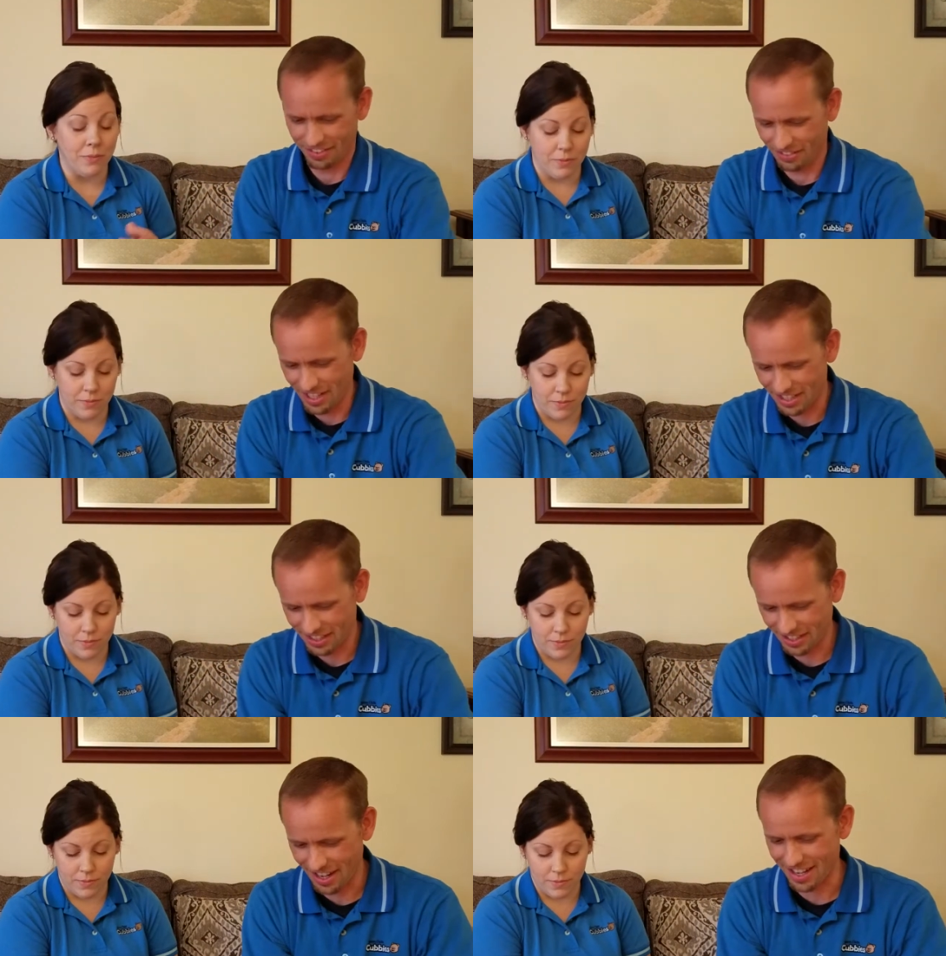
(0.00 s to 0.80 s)
Speaker 1: Let's
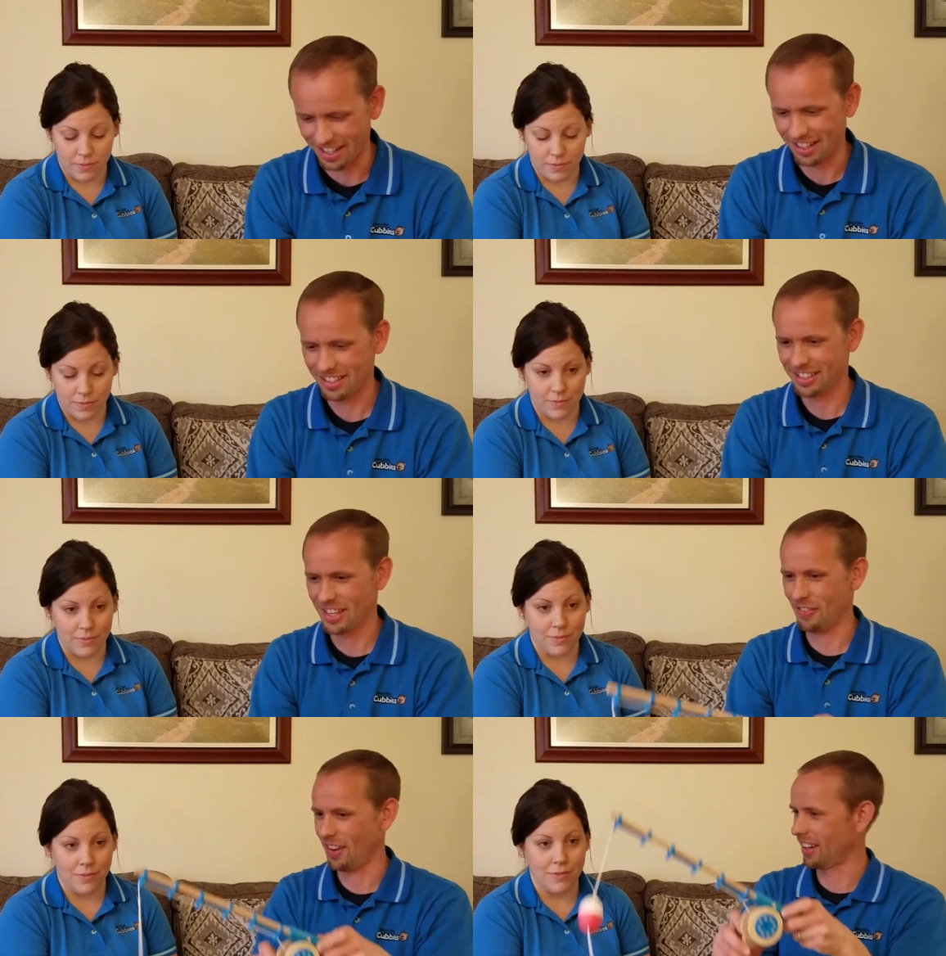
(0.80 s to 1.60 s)
see. Let's see
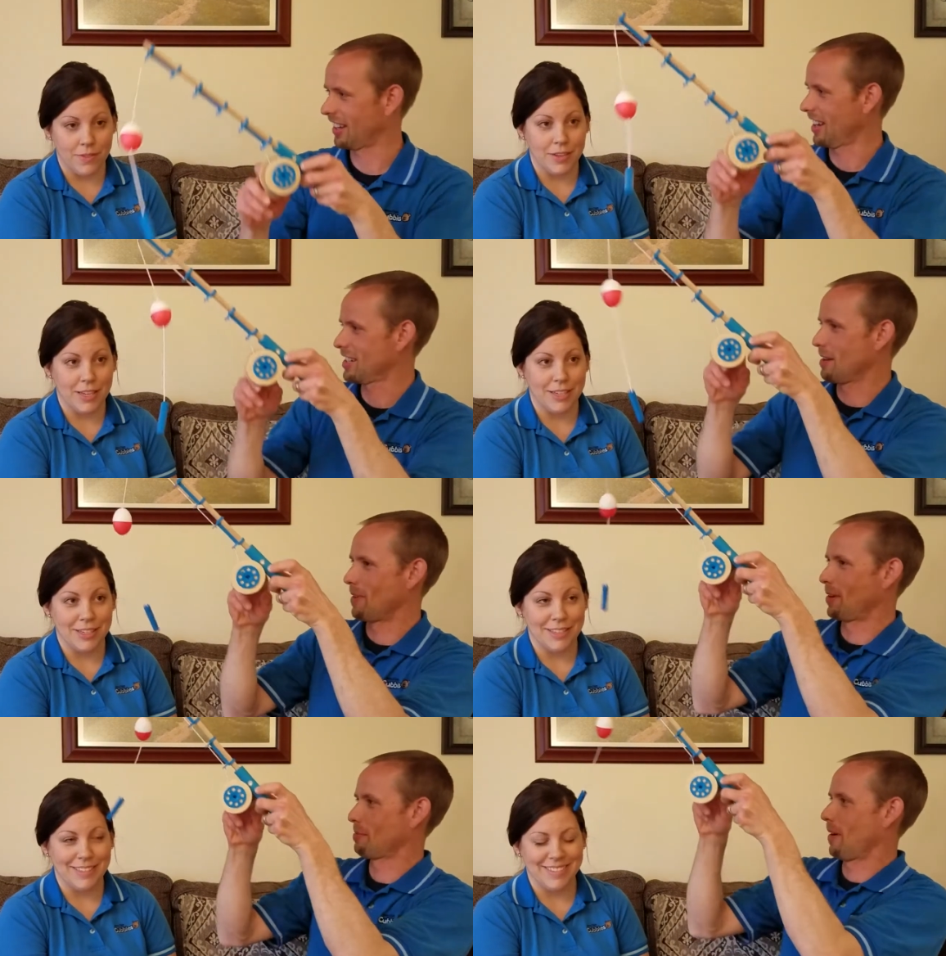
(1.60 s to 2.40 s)
if I can catch
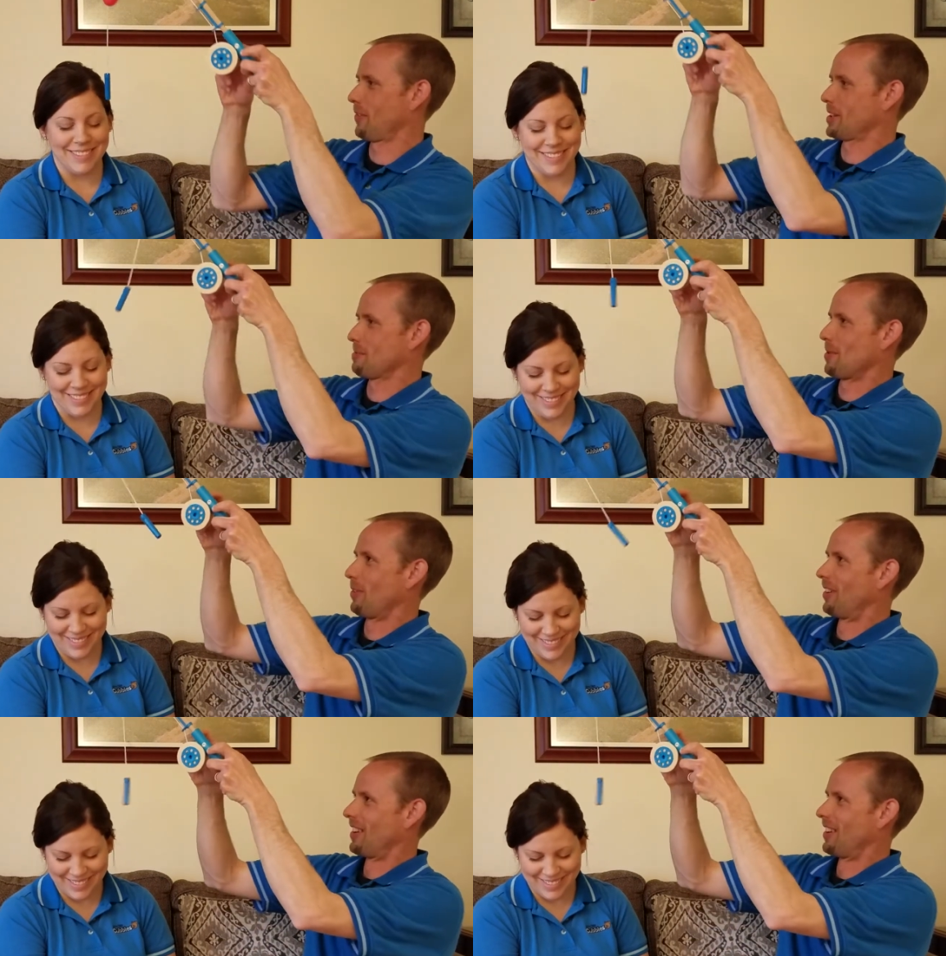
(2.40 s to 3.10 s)
anybody with my fishing pole.